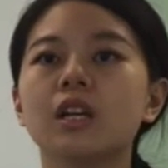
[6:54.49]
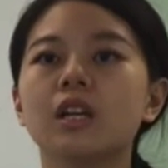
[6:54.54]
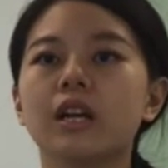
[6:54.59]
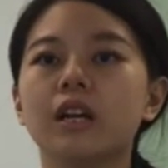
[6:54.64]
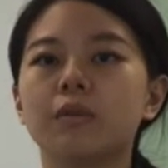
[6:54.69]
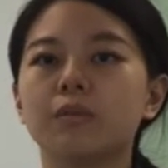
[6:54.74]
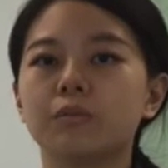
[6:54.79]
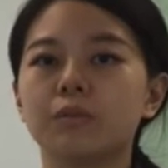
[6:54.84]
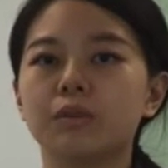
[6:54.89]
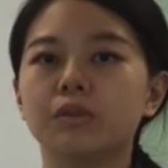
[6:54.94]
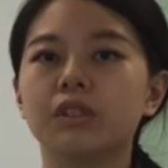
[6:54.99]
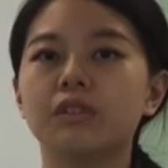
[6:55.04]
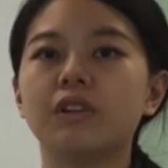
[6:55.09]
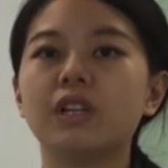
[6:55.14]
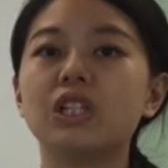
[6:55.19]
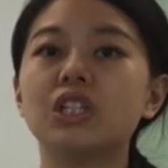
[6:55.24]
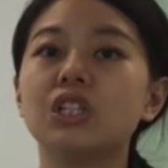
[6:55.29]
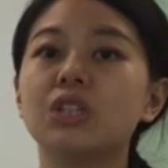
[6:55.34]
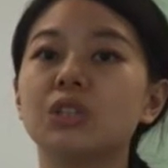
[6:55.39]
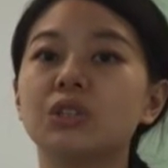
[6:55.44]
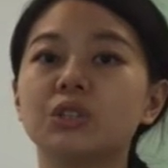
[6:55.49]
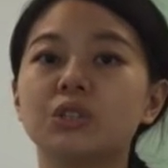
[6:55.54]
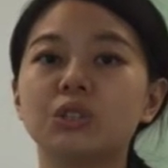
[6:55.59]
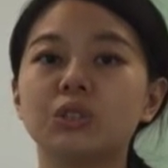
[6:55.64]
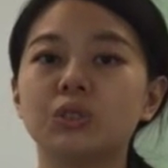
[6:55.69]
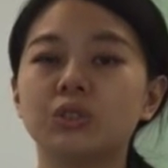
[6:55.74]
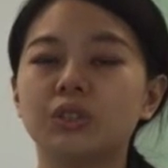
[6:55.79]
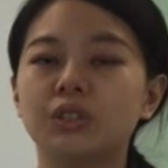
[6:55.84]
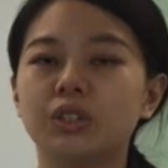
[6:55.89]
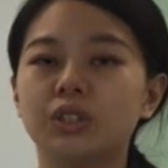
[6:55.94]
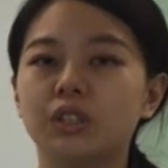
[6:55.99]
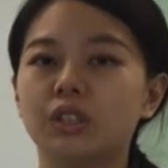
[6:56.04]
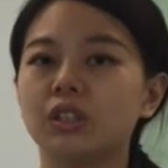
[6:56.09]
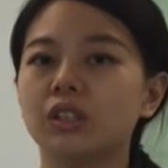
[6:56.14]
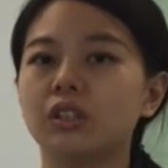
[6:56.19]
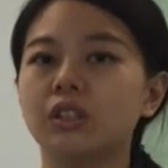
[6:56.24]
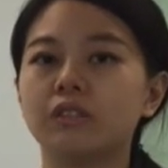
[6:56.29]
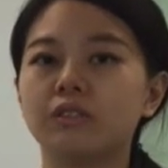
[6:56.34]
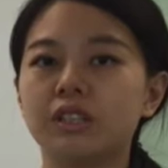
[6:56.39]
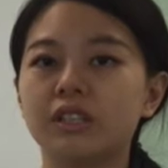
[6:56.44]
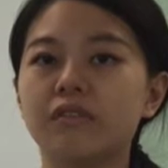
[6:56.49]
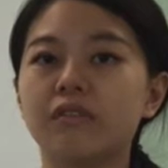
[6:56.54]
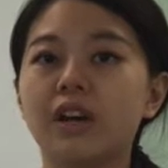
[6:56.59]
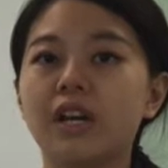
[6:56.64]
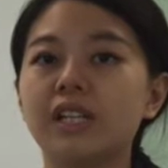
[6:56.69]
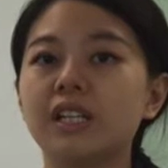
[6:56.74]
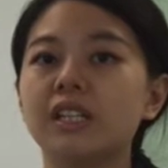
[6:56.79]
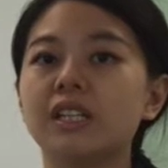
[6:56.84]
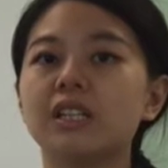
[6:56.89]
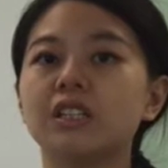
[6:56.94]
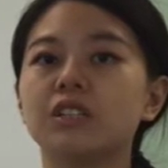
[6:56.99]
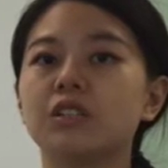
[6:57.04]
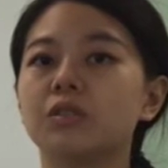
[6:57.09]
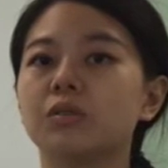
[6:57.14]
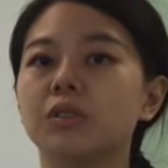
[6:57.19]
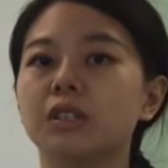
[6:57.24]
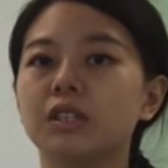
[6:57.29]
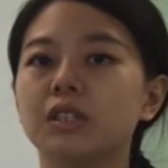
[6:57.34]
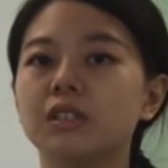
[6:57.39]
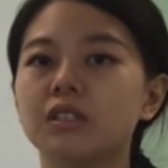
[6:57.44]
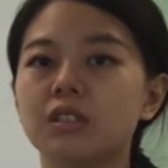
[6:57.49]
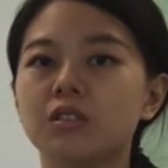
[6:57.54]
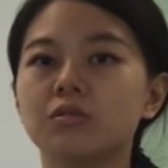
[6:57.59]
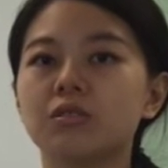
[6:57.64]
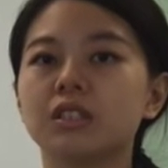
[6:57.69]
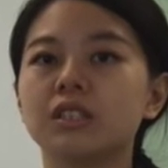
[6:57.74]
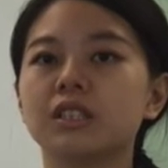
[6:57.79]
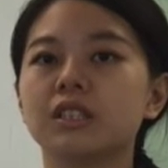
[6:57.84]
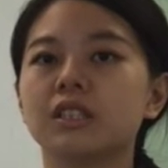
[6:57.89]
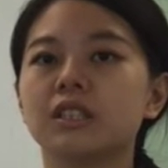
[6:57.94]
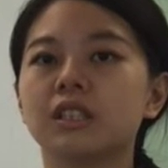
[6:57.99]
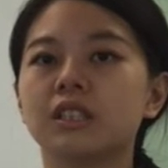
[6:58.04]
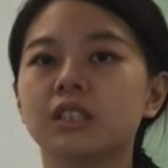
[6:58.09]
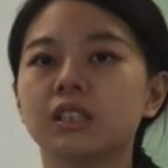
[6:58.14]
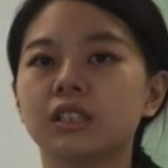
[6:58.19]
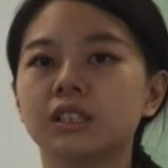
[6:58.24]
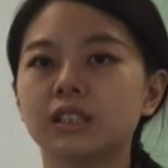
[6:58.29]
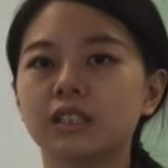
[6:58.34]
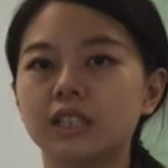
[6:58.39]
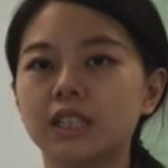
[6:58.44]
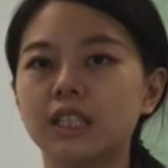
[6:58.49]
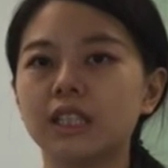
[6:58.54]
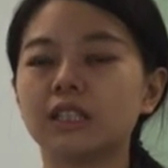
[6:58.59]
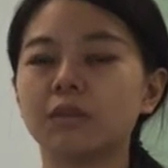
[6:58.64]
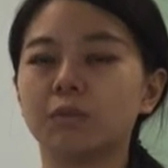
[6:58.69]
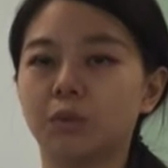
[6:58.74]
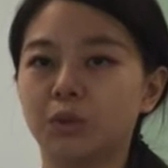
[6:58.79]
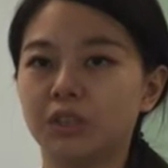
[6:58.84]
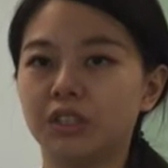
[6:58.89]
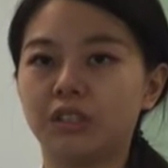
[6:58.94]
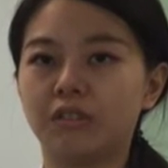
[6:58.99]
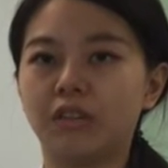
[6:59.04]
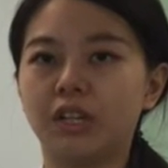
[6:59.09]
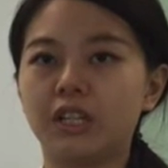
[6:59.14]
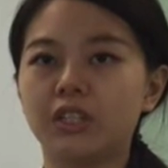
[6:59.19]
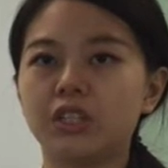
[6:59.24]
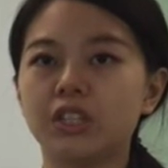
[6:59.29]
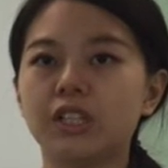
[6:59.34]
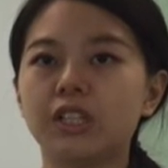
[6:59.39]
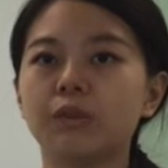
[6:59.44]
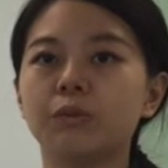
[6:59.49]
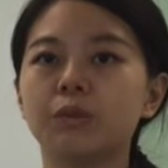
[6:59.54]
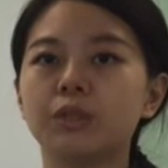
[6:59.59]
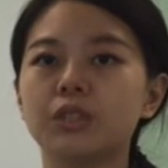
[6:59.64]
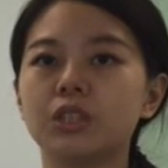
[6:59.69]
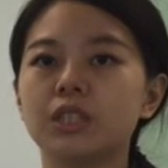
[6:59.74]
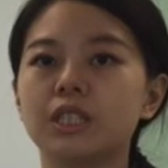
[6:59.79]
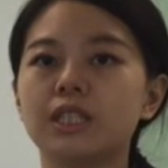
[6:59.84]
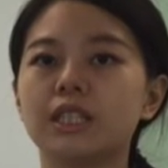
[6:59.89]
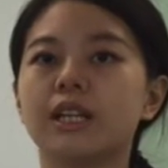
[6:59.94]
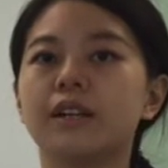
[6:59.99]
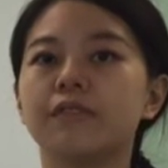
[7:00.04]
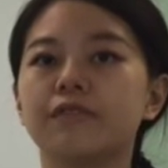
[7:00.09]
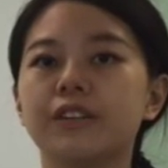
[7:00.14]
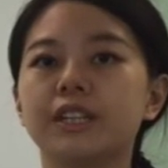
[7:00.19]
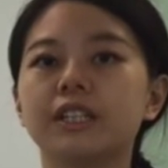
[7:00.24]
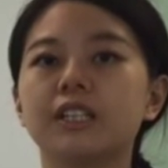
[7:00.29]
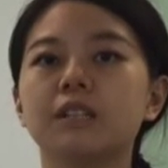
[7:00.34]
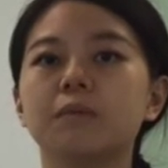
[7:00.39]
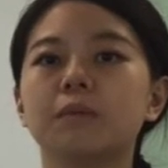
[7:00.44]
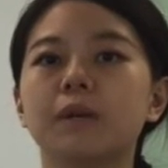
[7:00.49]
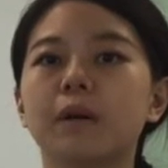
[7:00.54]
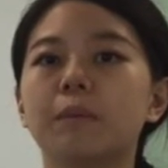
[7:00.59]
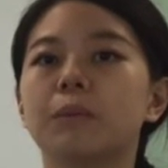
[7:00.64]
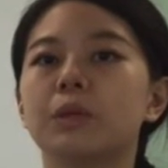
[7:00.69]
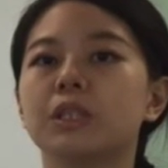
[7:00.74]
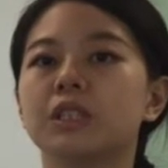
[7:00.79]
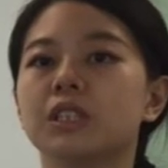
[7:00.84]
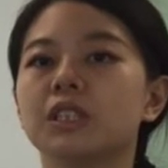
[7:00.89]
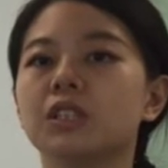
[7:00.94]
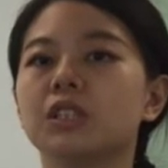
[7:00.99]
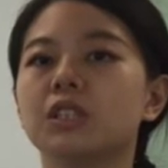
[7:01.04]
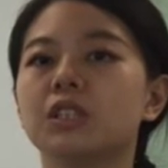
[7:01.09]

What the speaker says: And motivation also is dividing into intrinsic motivation, which is affected by personal